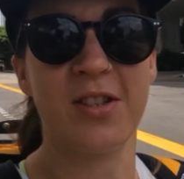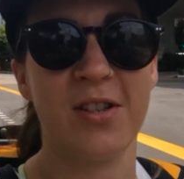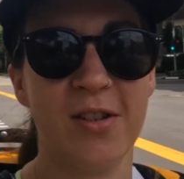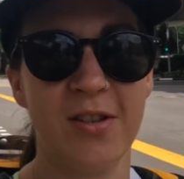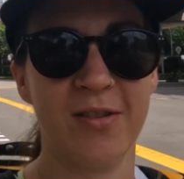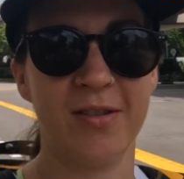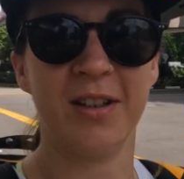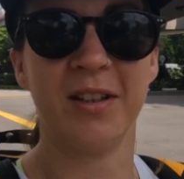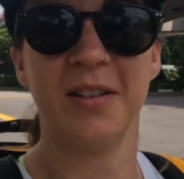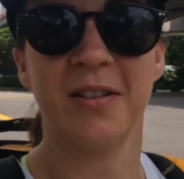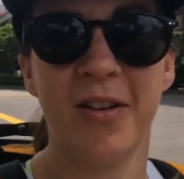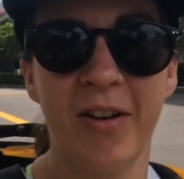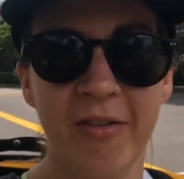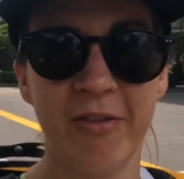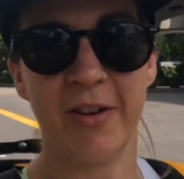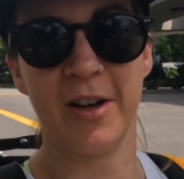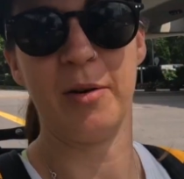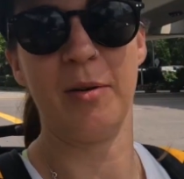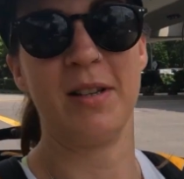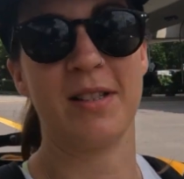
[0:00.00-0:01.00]
soon. Not
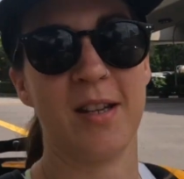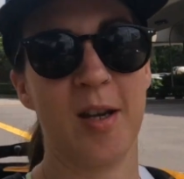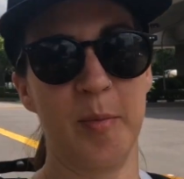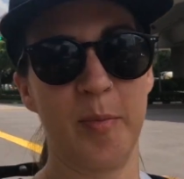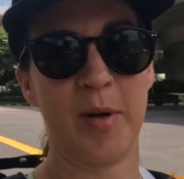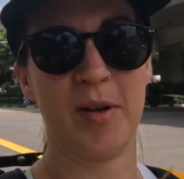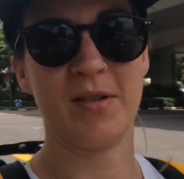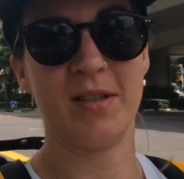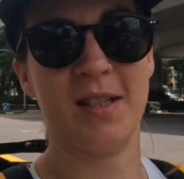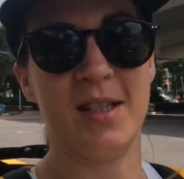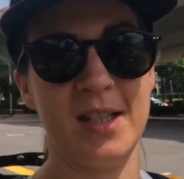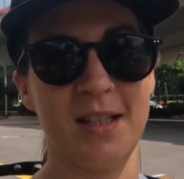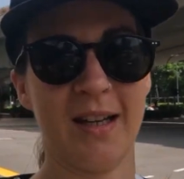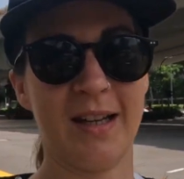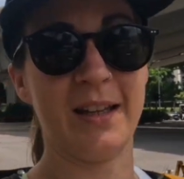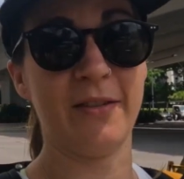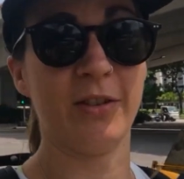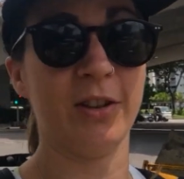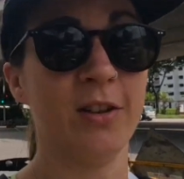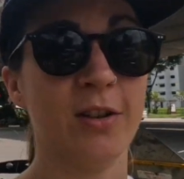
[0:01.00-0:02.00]
very well signposted.
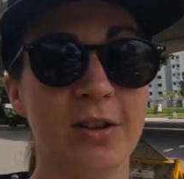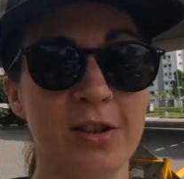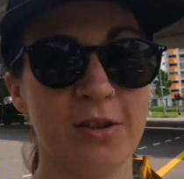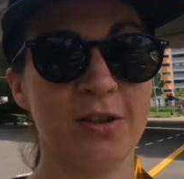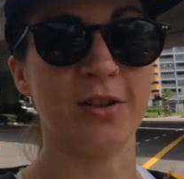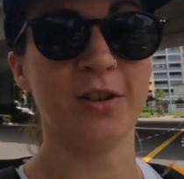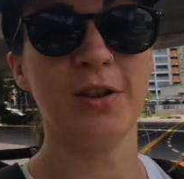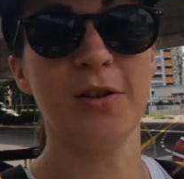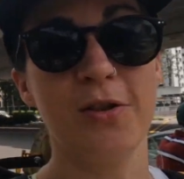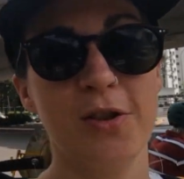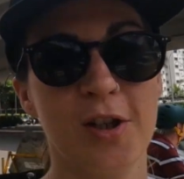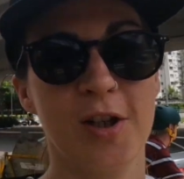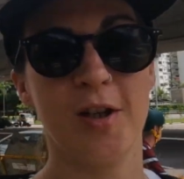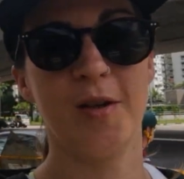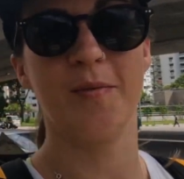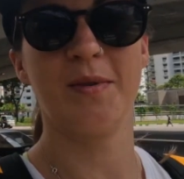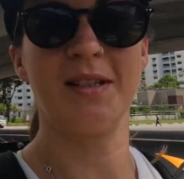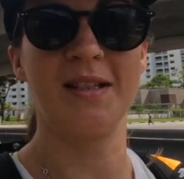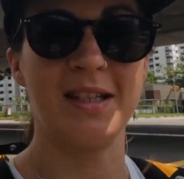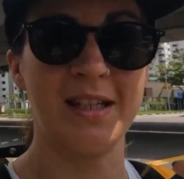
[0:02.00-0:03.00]
I even looked on
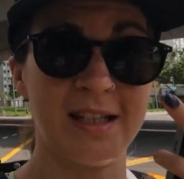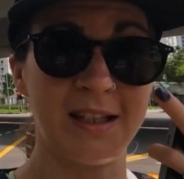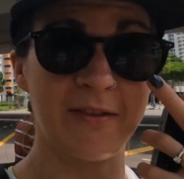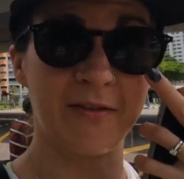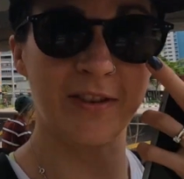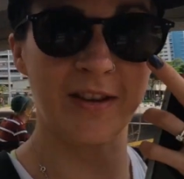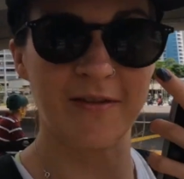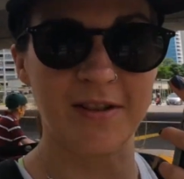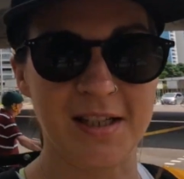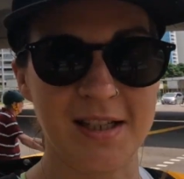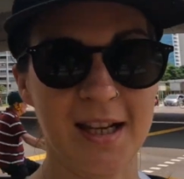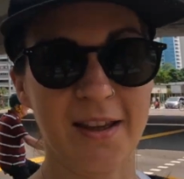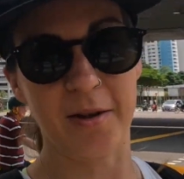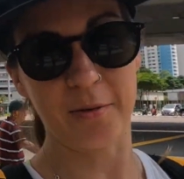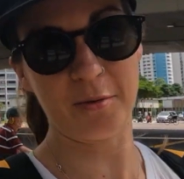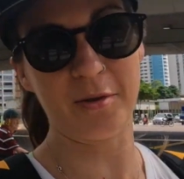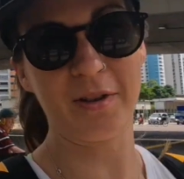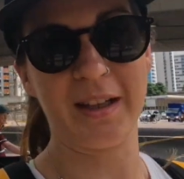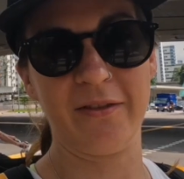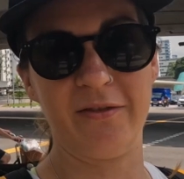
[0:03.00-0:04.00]
YouTube to see if there was another
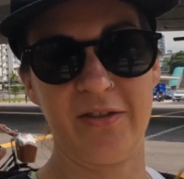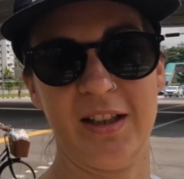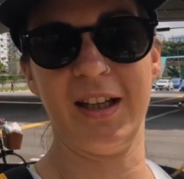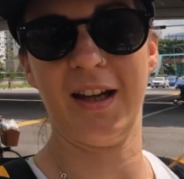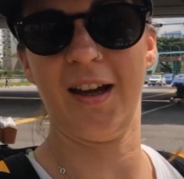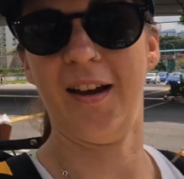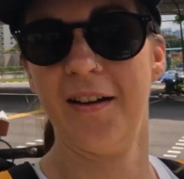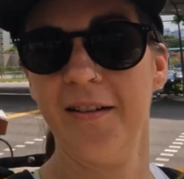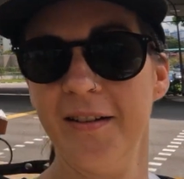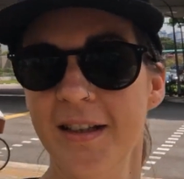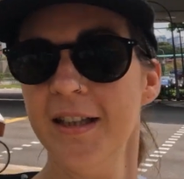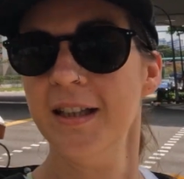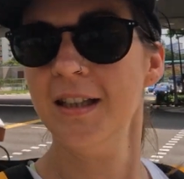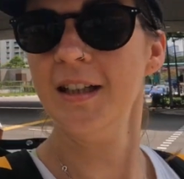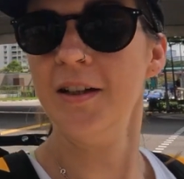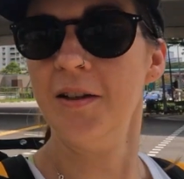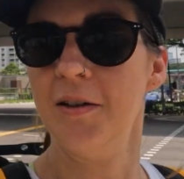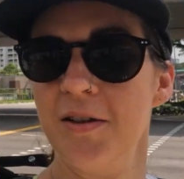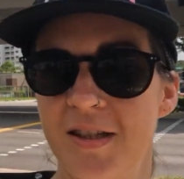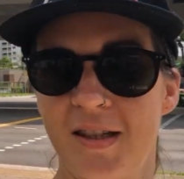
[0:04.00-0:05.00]
walking video
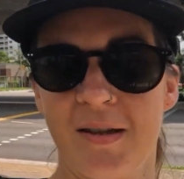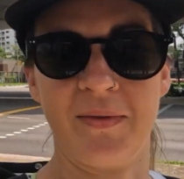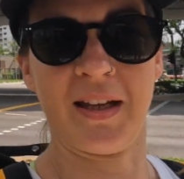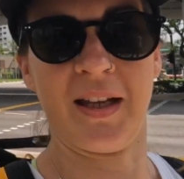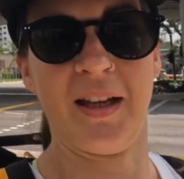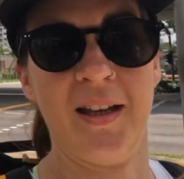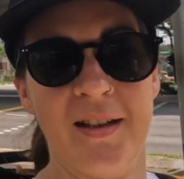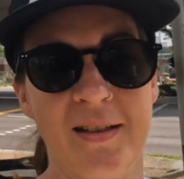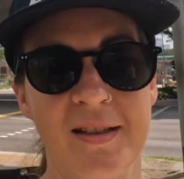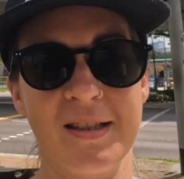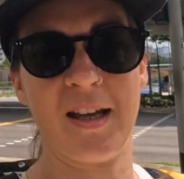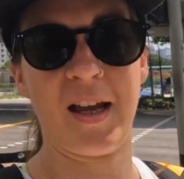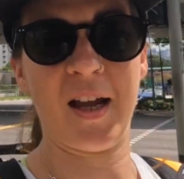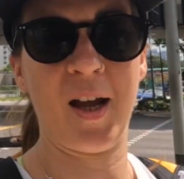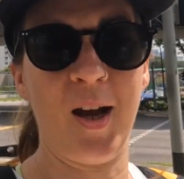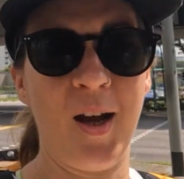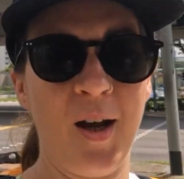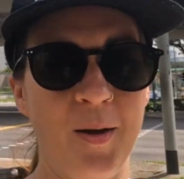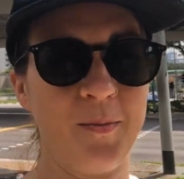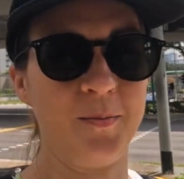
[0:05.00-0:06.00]
or something else.
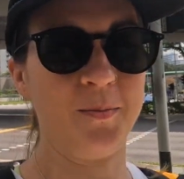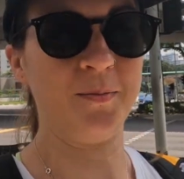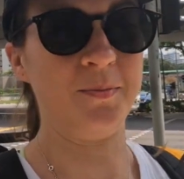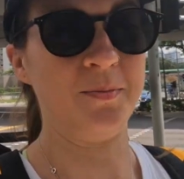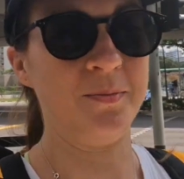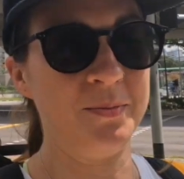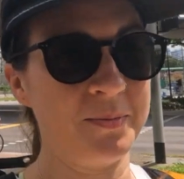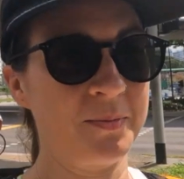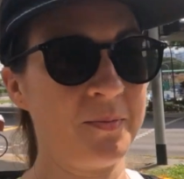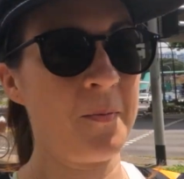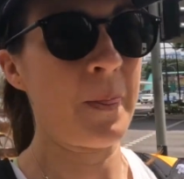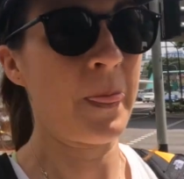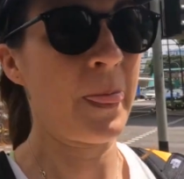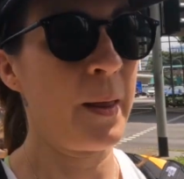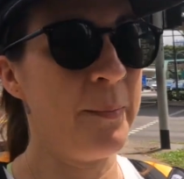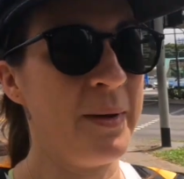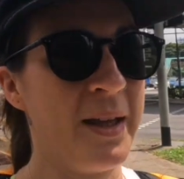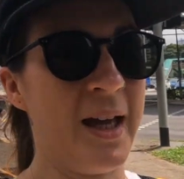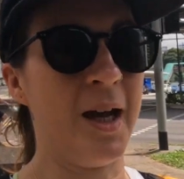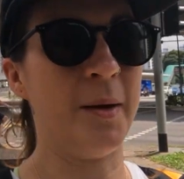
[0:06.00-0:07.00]

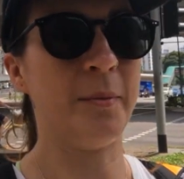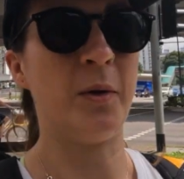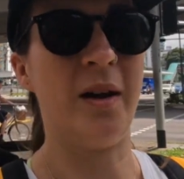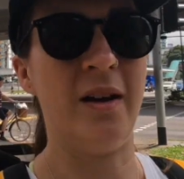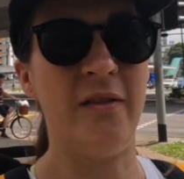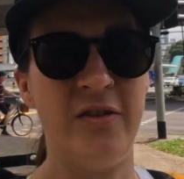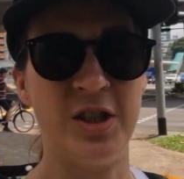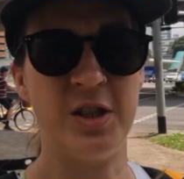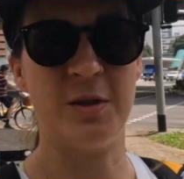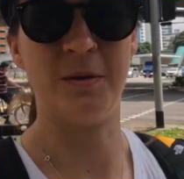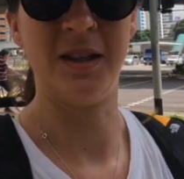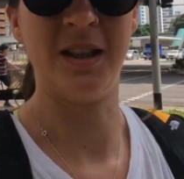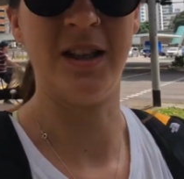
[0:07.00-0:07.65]
Yeah, I'm quite a visual